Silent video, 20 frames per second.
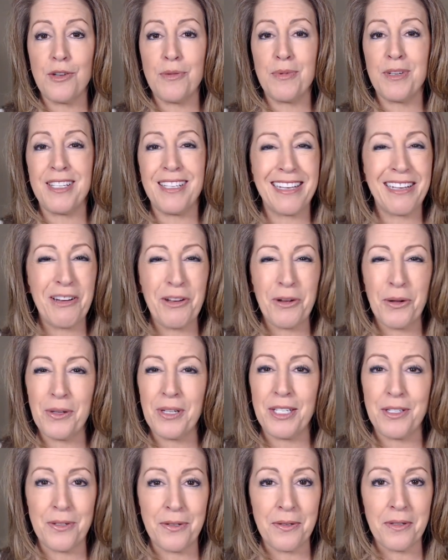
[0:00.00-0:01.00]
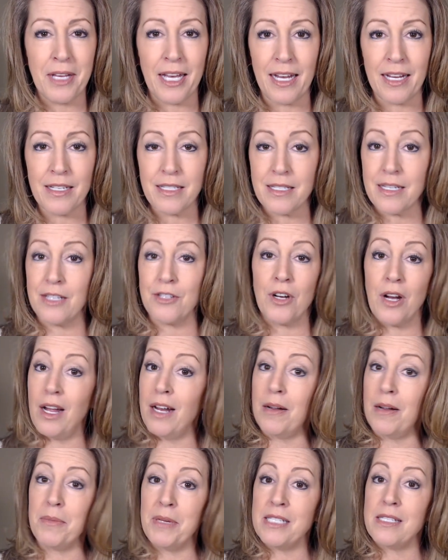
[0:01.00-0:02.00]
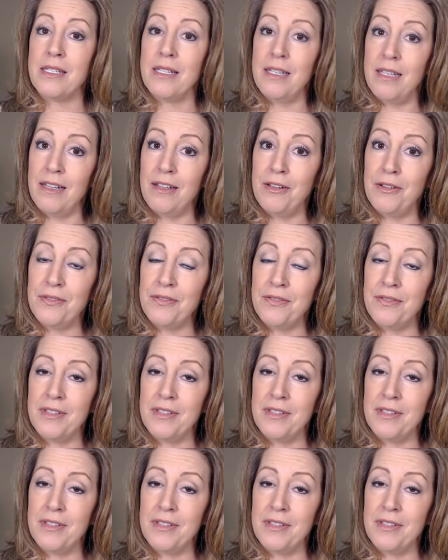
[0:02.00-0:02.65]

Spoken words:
But you can only do that, because I tried it myself.